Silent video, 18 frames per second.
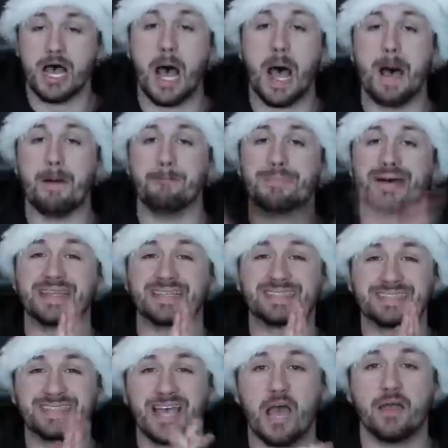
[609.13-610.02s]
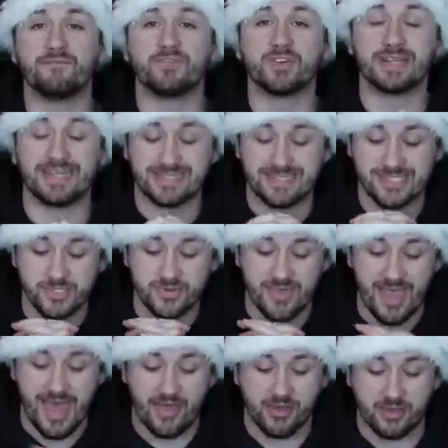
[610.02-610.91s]
But it's time for lessons
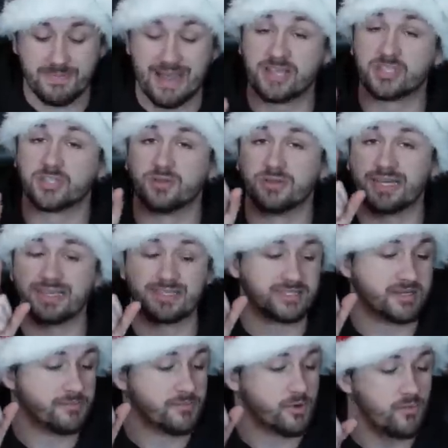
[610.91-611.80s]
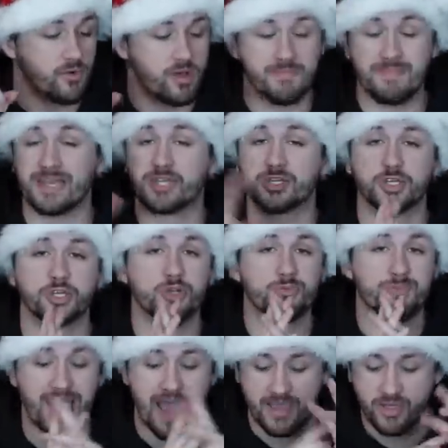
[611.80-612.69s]
with Alec Mack. So lesson number one, make sure
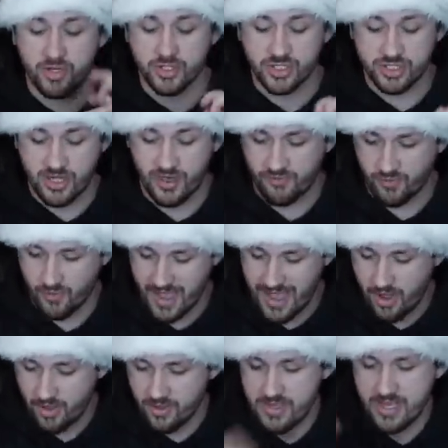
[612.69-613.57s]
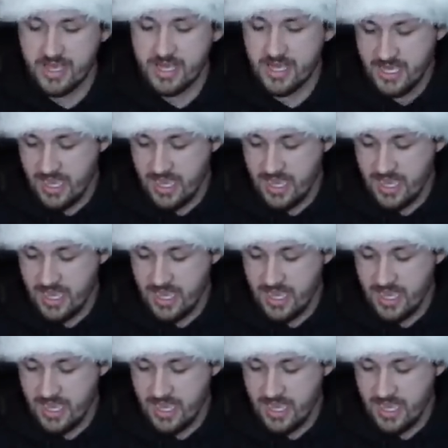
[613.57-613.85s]
you pack your stuff well.